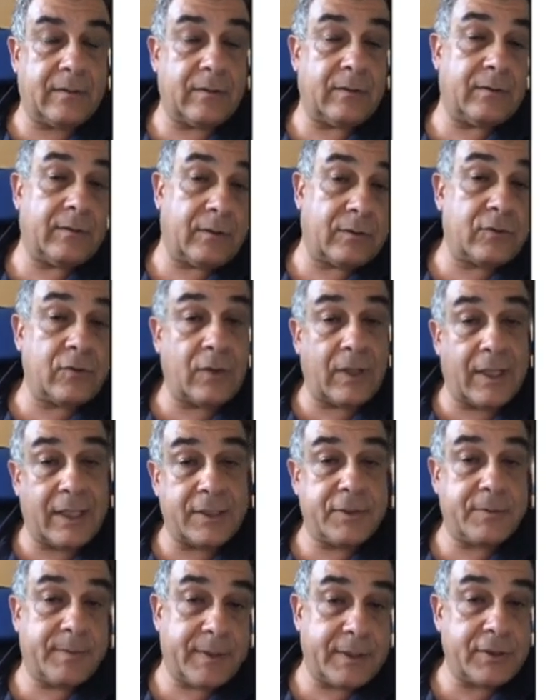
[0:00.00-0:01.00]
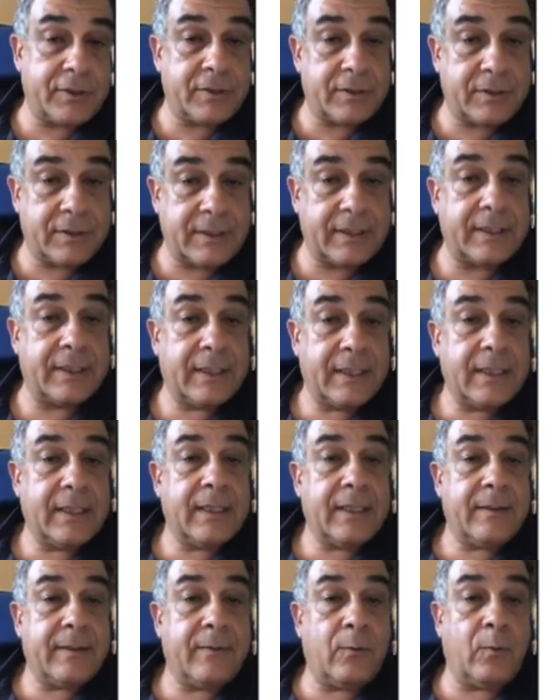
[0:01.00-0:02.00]
not so large pressure, say.
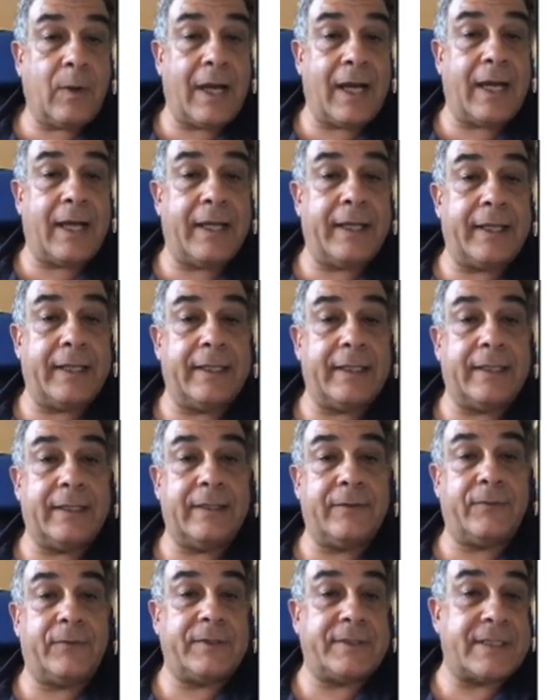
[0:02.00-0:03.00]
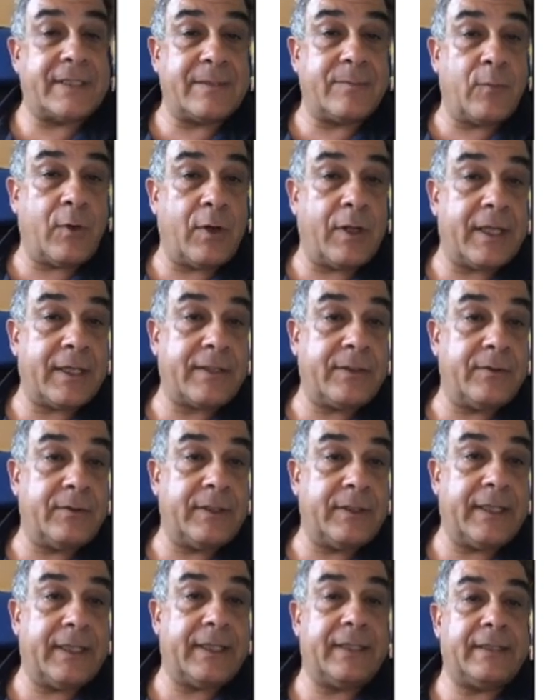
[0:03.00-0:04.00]
While, for instance, a more
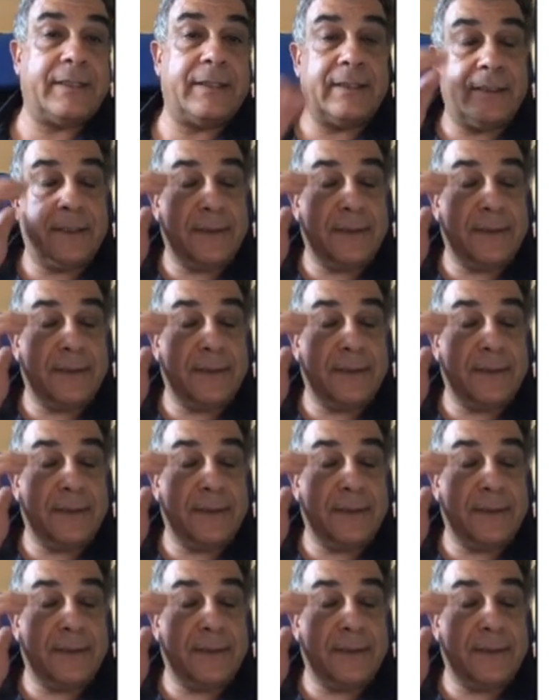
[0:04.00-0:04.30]
accurate